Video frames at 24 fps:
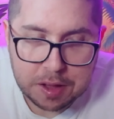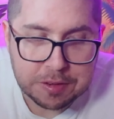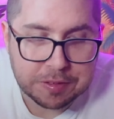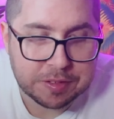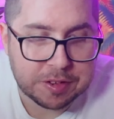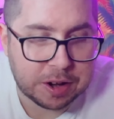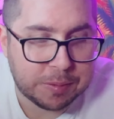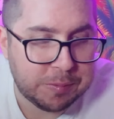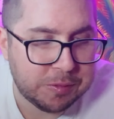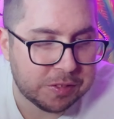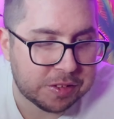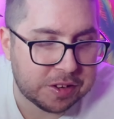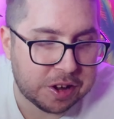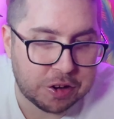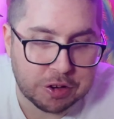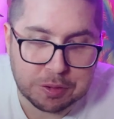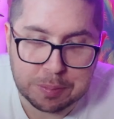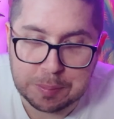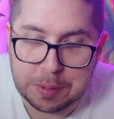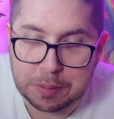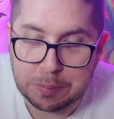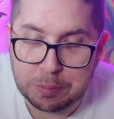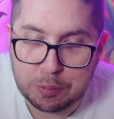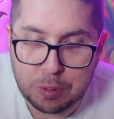Something
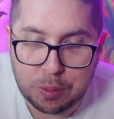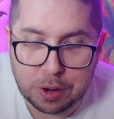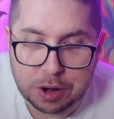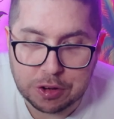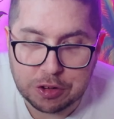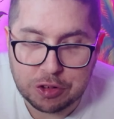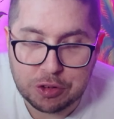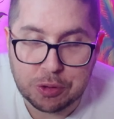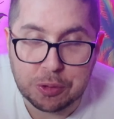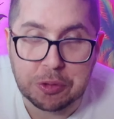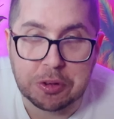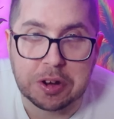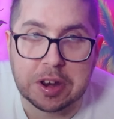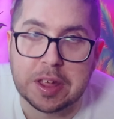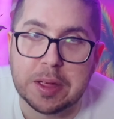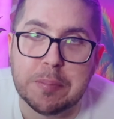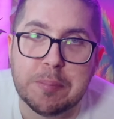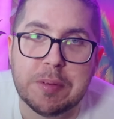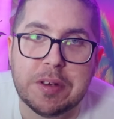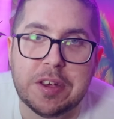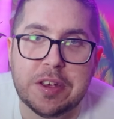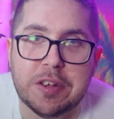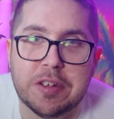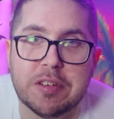tells me I'm quite enjoying
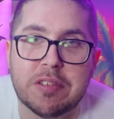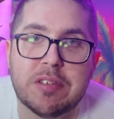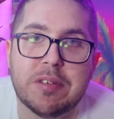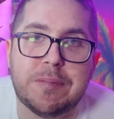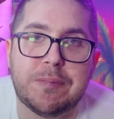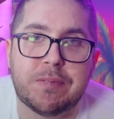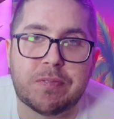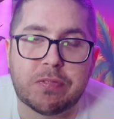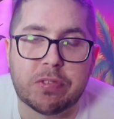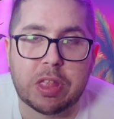it because,